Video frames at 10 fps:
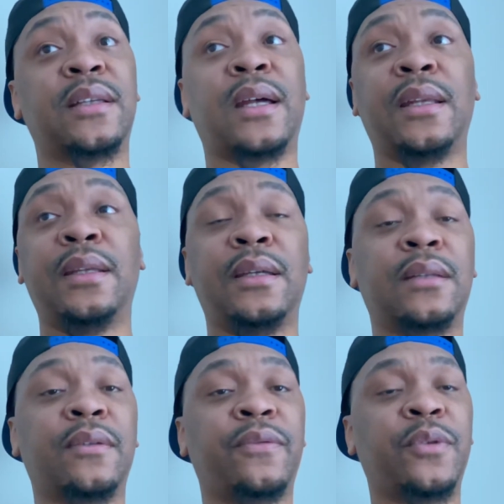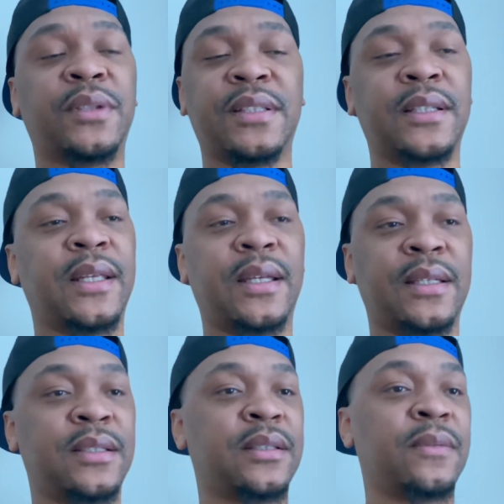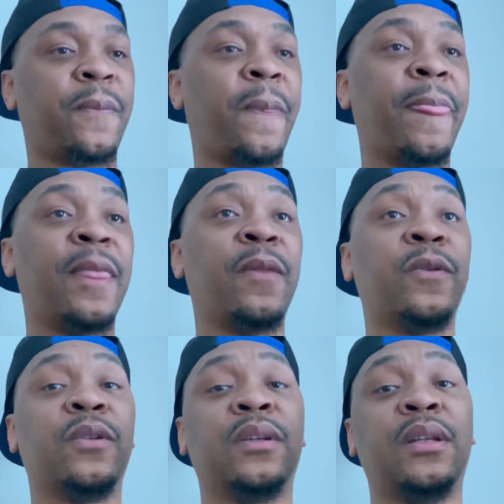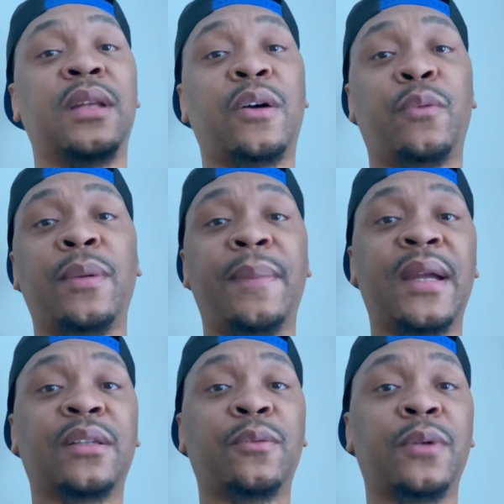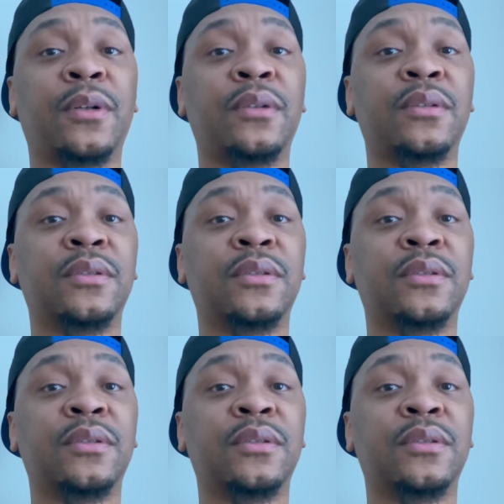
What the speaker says: I did the 14 days. Then I went back to work.